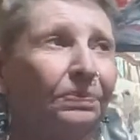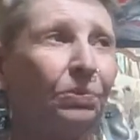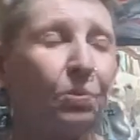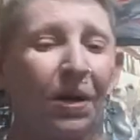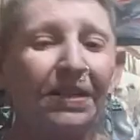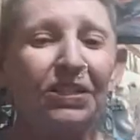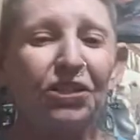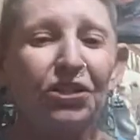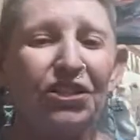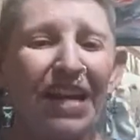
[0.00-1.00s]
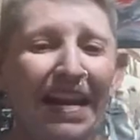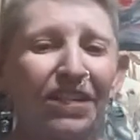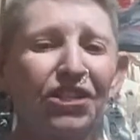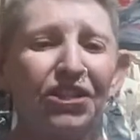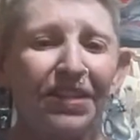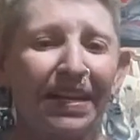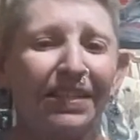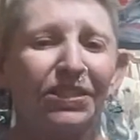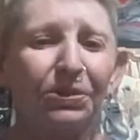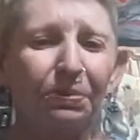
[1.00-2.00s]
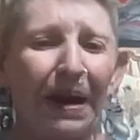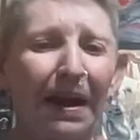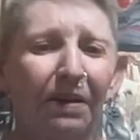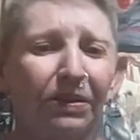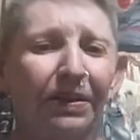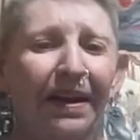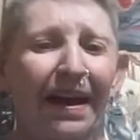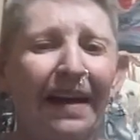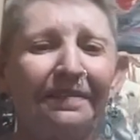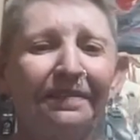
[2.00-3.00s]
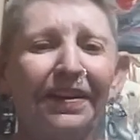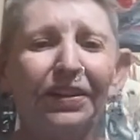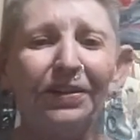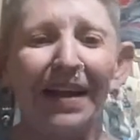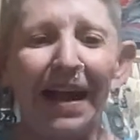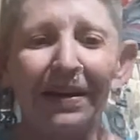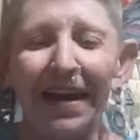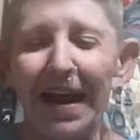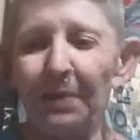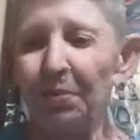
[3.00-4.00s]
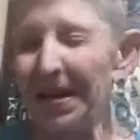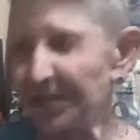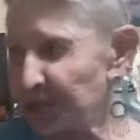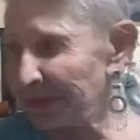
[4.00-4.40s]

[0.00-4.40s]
wanted to change things around. I figured out I had way too